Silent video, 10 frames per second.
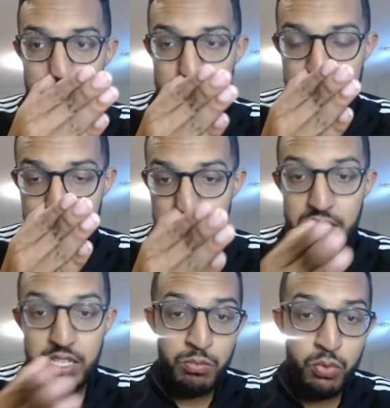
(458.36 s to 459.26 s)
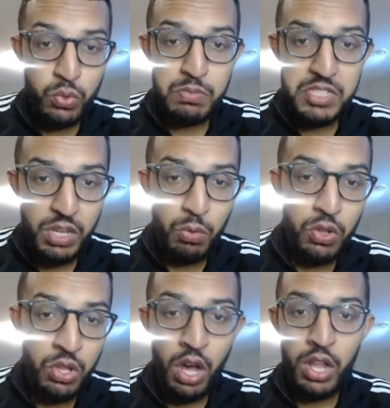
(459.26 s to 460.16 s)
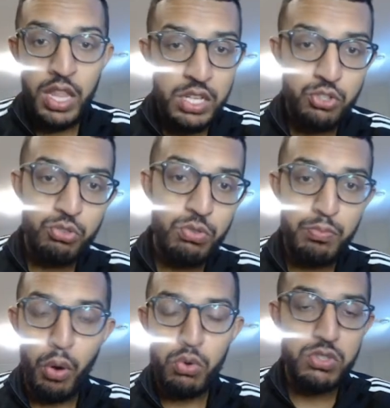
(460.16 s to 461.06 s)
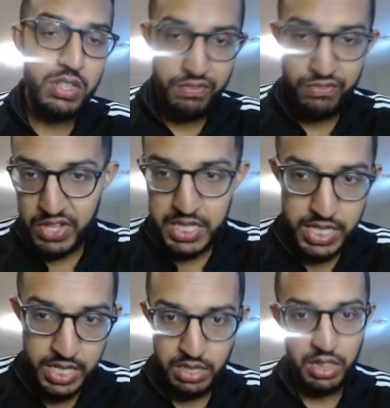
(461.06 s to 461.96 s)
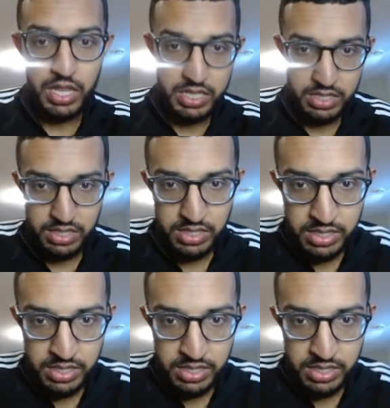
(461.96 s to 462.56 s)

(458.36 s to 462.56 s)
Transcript: Because some groups, they will not let you post affiliate links.